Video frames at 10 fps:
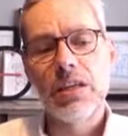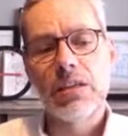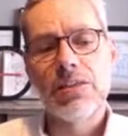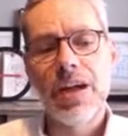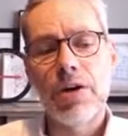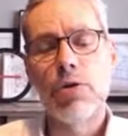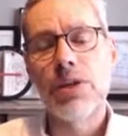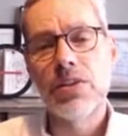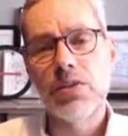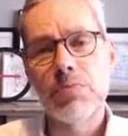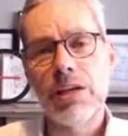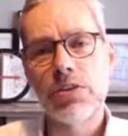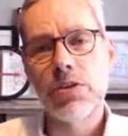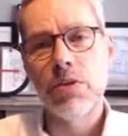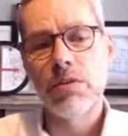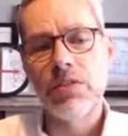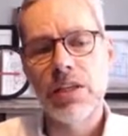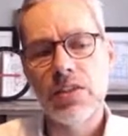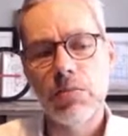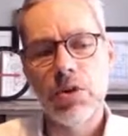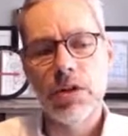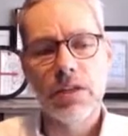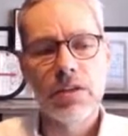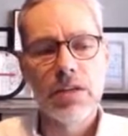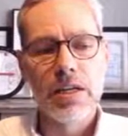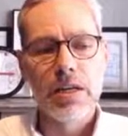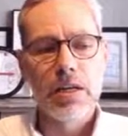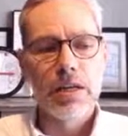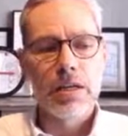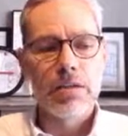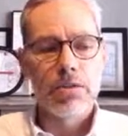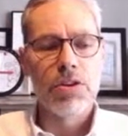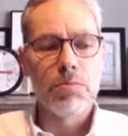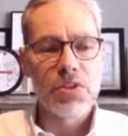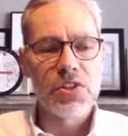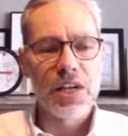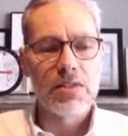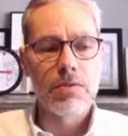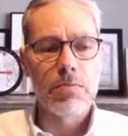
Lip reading: narrowing the spectrum of the antibiotic. 30% of the